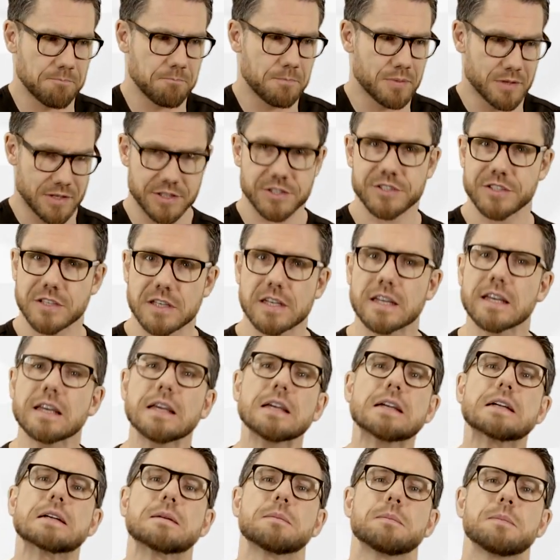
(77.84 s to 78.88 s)

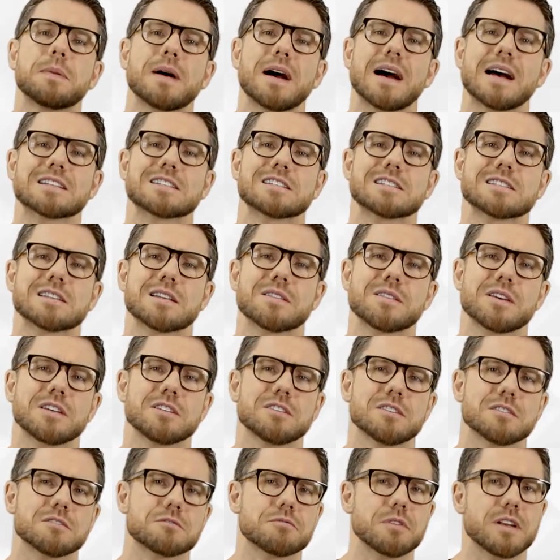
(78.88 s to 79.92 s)
partially, but they
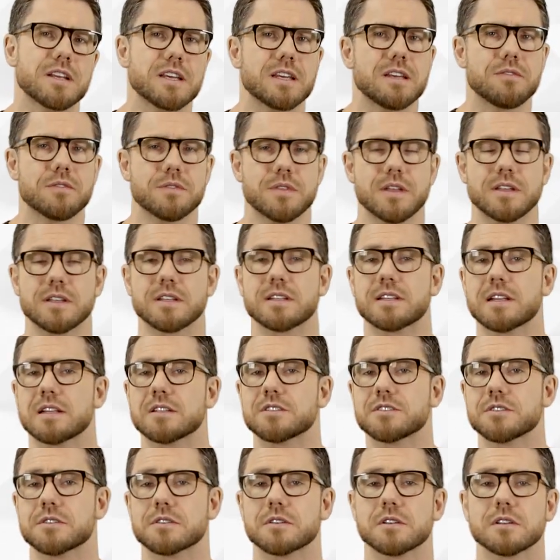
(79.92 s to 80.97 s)
don't really give you the
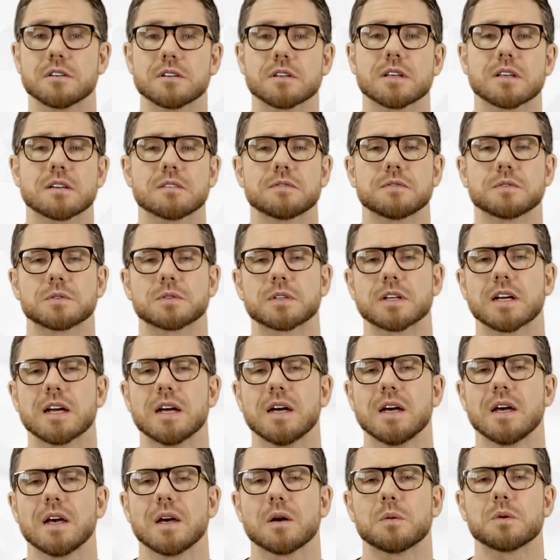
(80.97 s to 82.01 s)
details you're looking for,
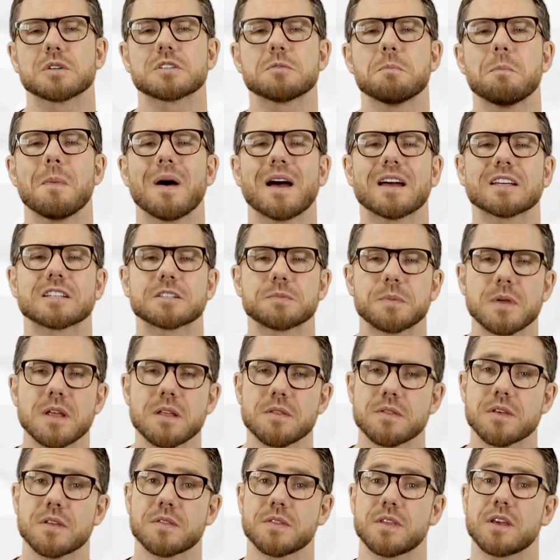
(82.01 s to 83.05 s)
which might
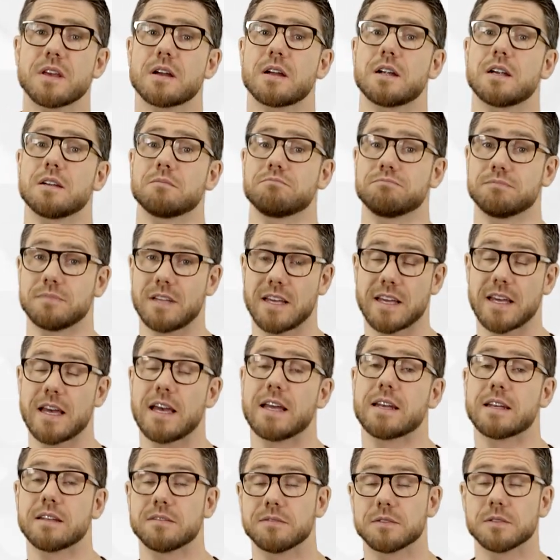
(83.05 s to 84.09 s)
mean that they are,
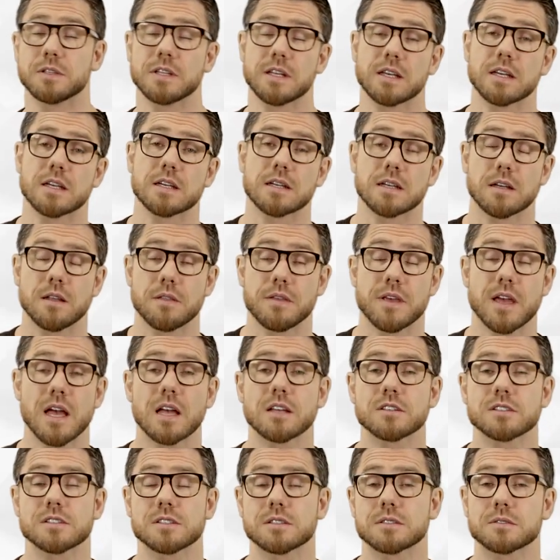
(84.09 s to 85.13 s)
again, avoiding the
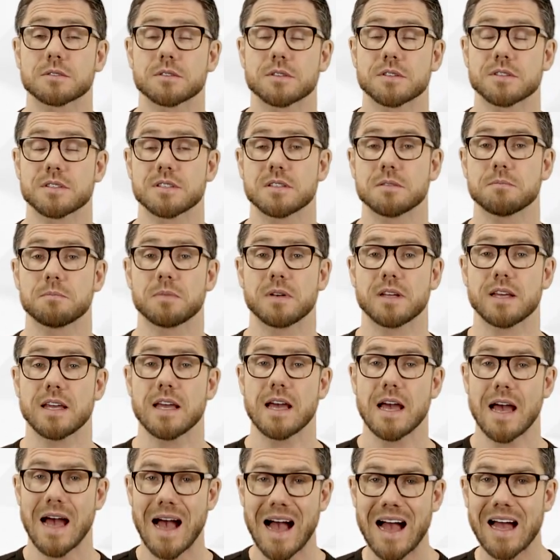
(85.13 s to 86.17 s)
answer or simply
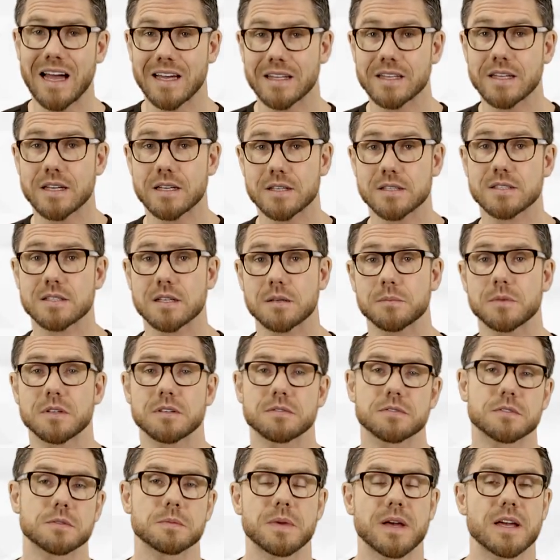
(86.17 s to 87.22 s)
hiding some
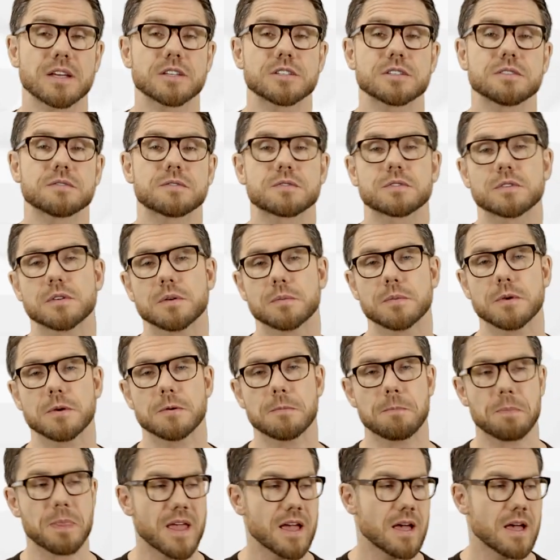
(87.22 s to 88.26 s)
information from you.